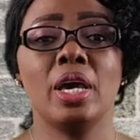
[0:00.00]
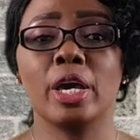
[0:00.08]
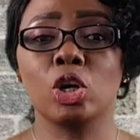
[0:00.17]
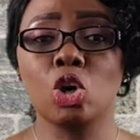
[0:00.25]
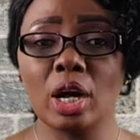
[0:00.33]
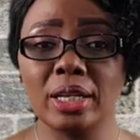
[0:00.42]
A
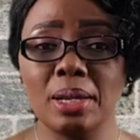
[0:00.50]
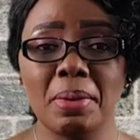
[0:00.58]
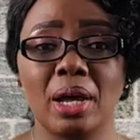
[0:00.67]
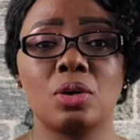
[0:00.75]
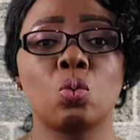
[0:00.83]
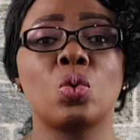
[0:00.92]
godly
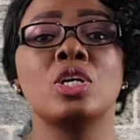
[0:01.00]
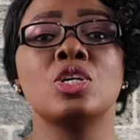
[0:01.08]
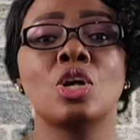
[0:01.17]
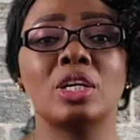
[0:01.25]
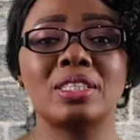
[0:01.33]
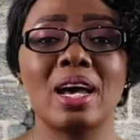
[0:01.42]
man will
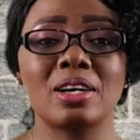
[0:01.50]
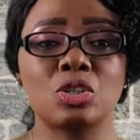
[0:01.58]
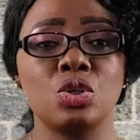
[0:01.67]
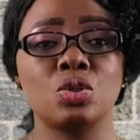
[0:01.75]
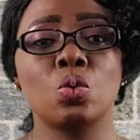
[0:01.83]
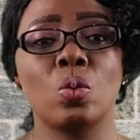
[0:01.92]
not
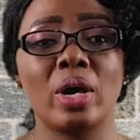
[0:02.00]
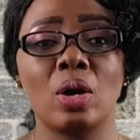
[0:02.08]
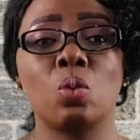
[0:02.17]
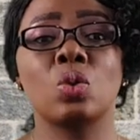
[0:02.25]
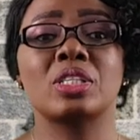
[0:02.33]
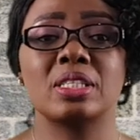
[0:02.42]
ask you to wear
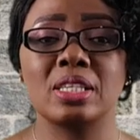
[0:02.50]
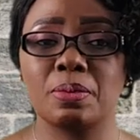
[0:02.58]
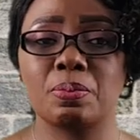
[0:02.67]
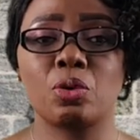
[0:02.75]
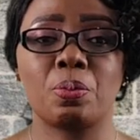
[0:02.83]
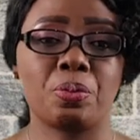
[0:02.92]
what is
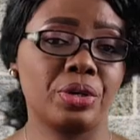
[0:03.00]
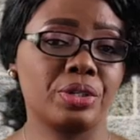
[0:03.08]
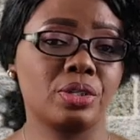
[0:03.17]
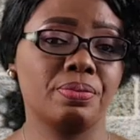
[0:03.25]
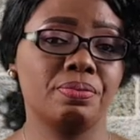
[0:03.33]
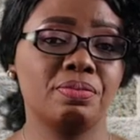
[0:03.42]

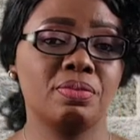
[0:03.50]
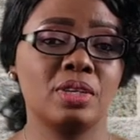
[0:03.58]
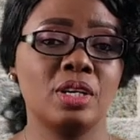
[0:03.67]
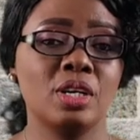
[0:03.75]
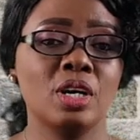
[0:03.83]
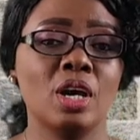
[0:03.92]
inappropriate.
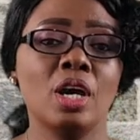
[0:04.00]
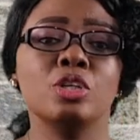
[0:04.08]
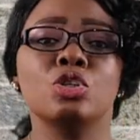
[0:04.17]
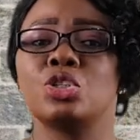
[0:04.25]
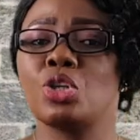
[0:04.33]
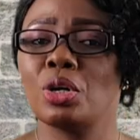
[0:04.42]

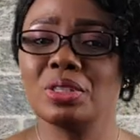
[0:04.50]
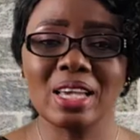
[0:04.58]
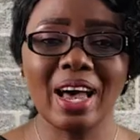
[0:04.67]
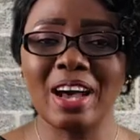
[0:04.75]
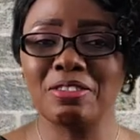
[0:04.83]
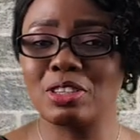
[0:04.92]
You don't
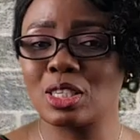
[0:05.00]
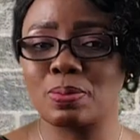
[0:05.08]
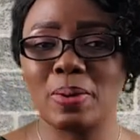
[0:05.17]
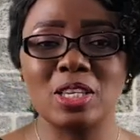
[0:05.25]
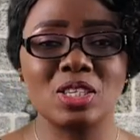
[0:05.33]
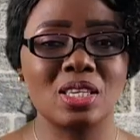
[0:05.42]
have to
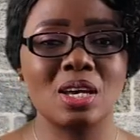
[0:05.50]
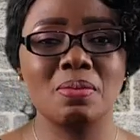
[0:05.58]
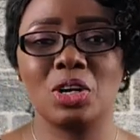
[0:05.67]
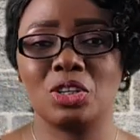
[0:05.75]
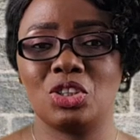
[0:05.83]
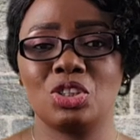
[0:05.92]
spend so
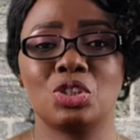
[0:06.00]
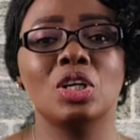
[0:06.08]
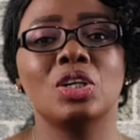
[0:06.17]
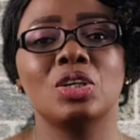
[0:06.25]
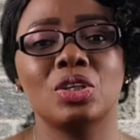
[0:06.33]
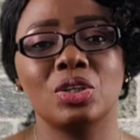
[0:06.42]
much to
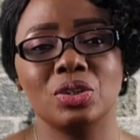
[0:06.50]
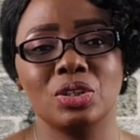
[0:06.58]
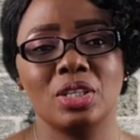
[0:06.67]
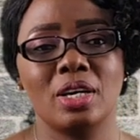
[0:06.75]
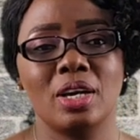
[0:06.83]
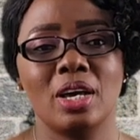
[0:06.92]
look good.
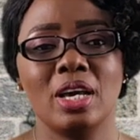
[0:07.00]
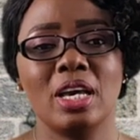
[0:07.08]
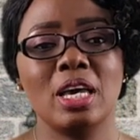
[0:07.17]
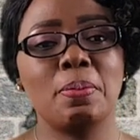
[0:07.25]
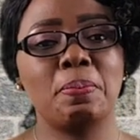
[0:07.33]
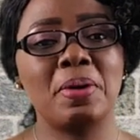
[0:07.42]

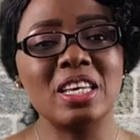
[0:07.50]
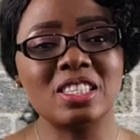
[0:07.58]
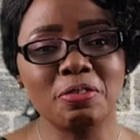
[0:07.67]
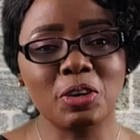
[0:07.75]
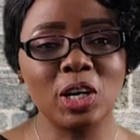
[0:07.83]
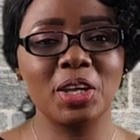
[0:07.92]
A piece
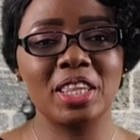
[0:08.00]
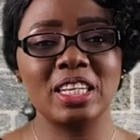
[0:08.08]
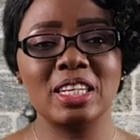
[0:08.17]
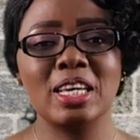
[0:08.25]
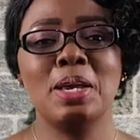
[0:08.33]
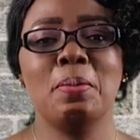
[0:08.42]
of
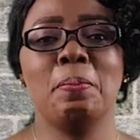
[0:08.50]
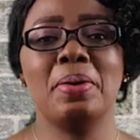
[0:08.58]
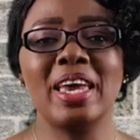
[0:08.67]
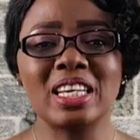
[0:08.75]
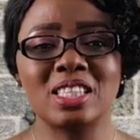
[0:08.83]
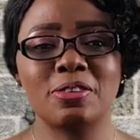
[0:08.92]
clothing
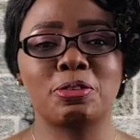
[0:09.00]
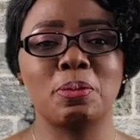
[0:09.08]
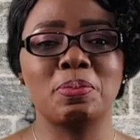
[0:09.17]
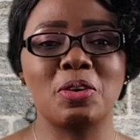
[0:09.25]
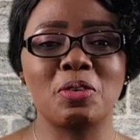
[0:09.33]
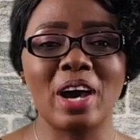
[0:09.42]
picked from
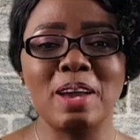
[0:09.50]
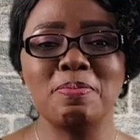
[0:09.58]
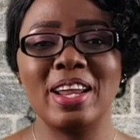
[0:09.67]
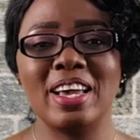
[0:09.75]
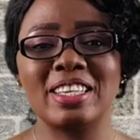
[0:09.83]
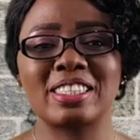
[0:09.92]
the right
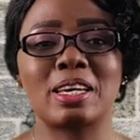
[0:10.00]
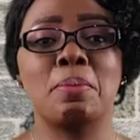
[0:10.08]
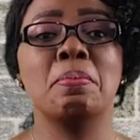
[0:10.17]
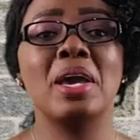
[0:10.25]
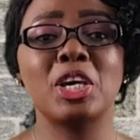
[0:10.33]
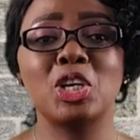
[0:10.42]
place
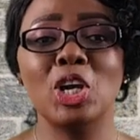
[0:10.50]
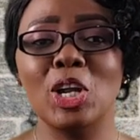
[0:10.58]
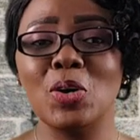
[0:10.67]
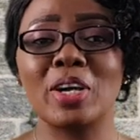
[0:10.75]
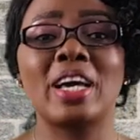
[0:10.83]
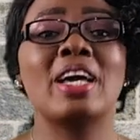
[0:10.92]
can make you
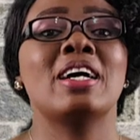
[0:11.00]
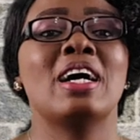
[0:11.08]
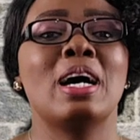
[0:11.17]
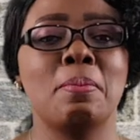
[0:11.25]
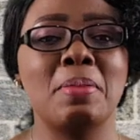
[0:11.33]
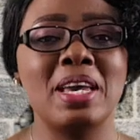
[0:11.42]
look
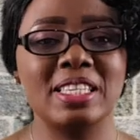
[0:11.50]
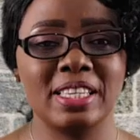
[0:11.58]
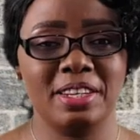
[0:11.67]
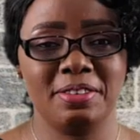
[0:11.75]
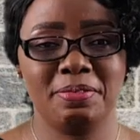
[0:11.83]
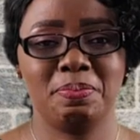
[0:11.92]

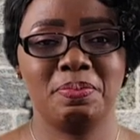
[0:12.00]
amazing.